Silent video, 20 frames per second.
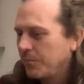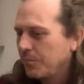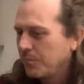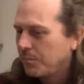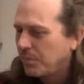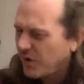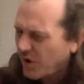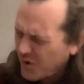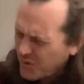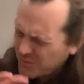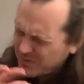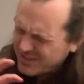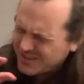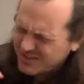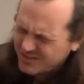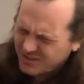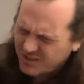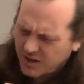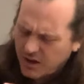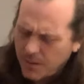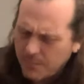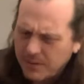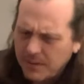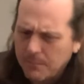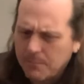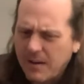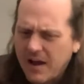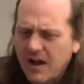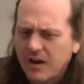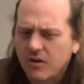but always
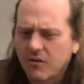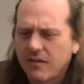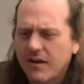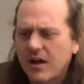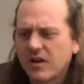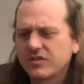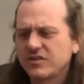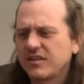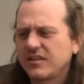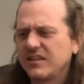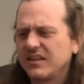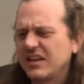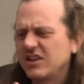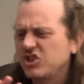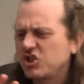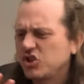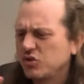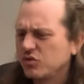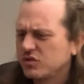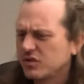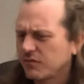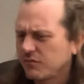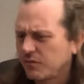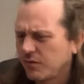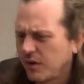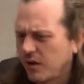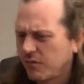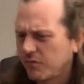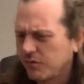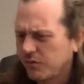coming back around to the issues
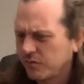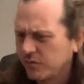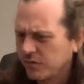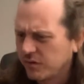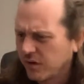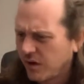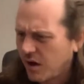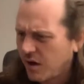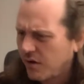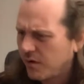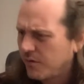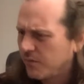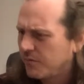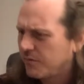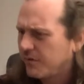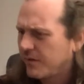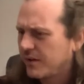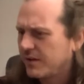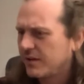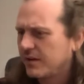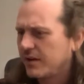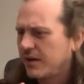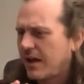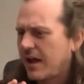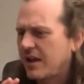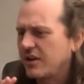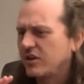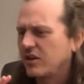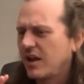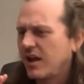of love and
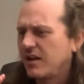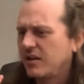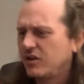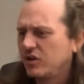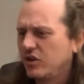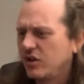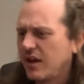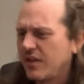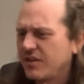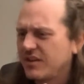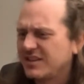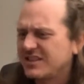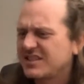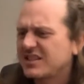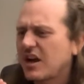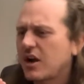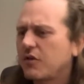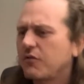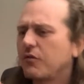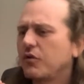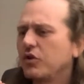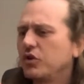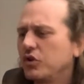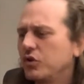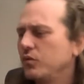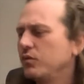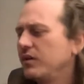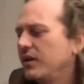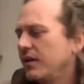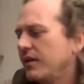the desire for
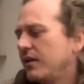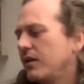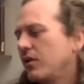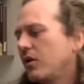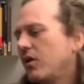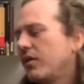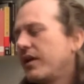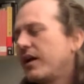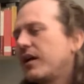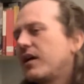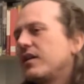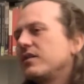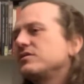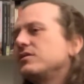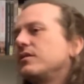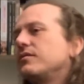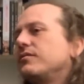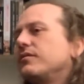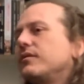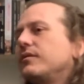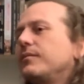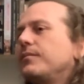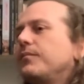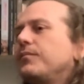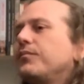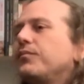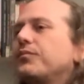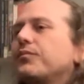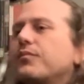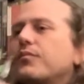union and all that kind of stuff.
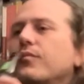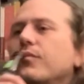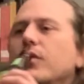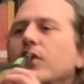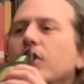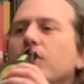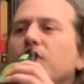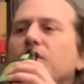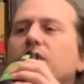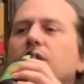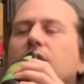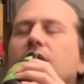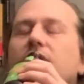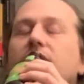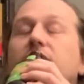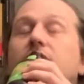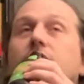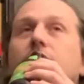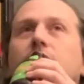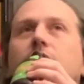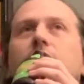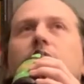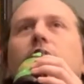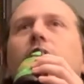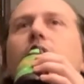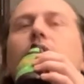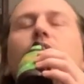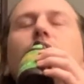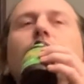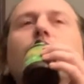I think.
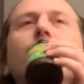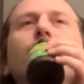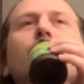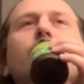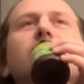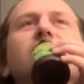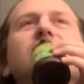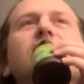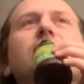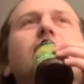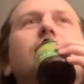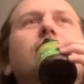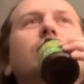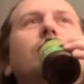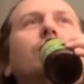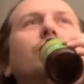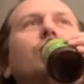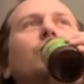I don't know. Is that it?